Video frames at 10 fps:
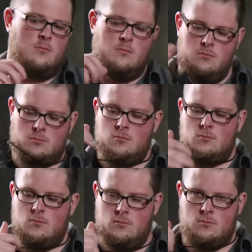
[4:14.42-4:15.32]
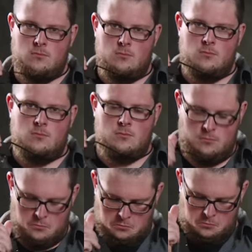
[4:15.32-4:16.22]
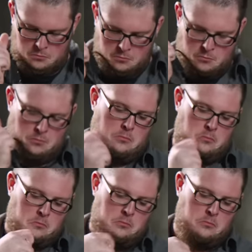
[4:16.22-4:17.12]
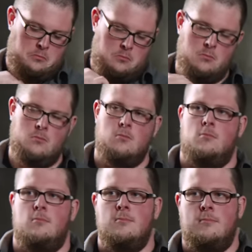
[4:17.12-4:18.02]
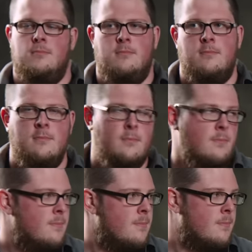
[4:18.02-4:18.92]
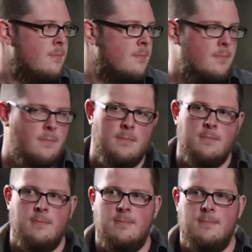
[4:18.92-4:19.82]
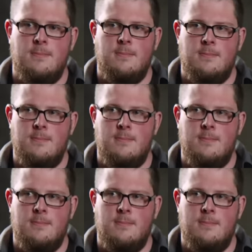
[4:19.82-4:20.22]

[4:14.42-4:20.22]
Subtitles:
No words are spoken by the person on screen.